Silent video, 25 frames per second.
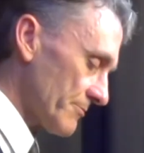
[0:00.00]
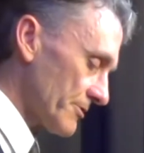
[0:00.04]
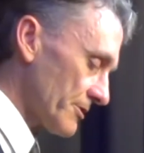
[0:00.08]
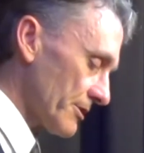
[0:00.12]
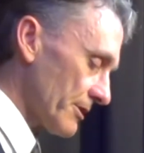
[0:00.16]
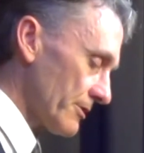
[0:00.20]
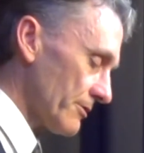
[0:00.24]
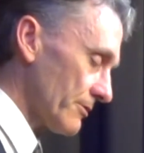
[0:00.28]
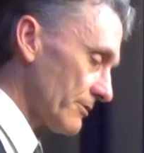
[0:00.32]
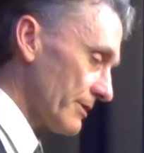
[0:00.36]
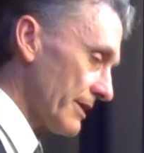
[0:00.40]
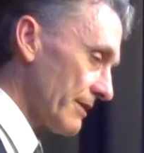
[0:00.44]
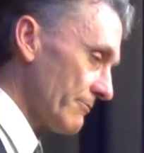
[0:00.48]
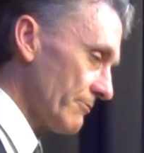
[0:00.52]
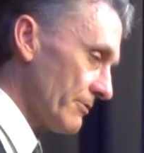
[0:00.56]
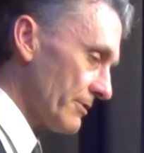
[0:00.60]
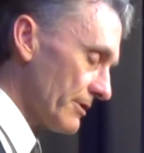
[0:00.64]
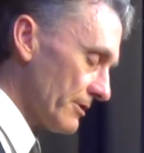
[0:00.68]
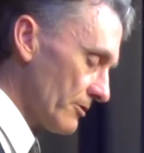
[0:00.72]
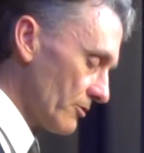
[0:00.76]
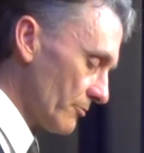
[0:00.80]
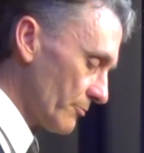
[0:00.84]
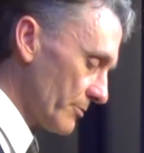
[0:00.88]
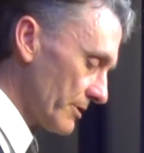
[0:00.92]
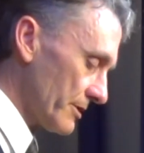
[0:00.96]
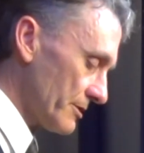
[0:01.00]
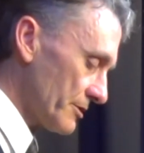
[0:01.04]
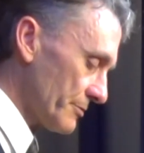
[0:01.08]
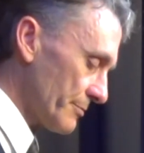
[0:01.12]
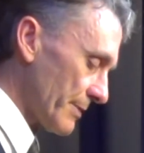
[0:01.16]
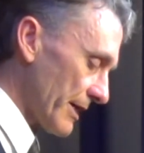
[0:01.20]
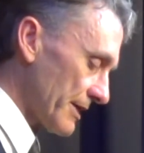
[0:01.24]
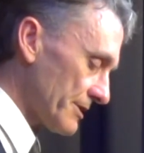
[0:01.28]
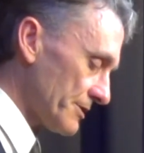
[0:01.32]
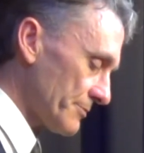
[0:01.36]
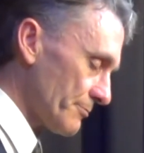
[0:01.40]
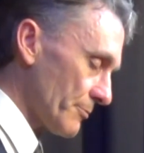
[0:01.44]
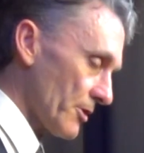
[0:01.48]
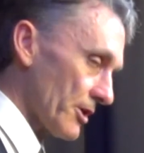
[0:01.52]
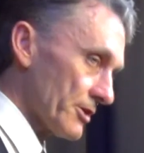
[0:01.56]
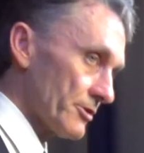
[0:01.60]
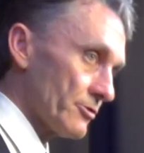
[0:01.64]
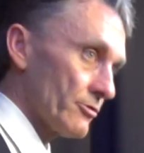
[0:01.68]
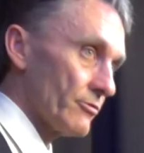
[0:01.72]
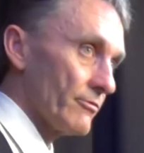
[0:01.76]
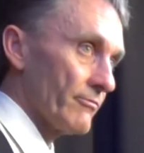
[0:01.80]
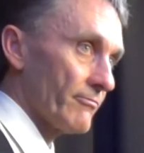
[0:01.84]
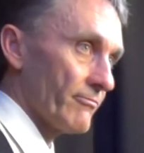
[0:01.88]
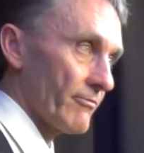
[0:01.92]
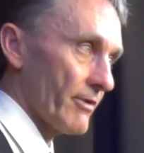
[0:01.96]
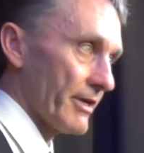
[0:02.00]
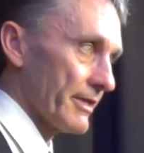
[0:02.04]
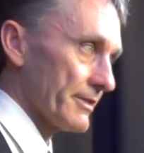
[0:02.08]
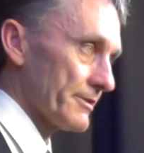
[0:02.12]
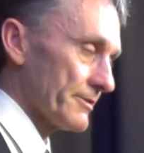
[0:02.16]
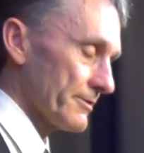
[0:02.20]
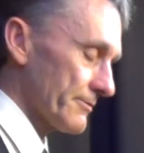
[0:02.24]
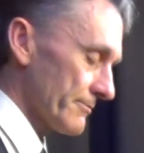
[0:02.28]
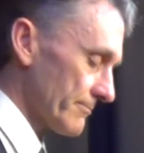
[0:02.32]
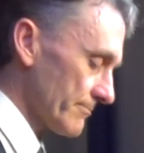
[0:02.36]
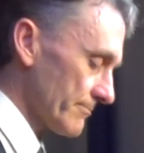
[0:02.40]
So everything will be spaced by 2 frets.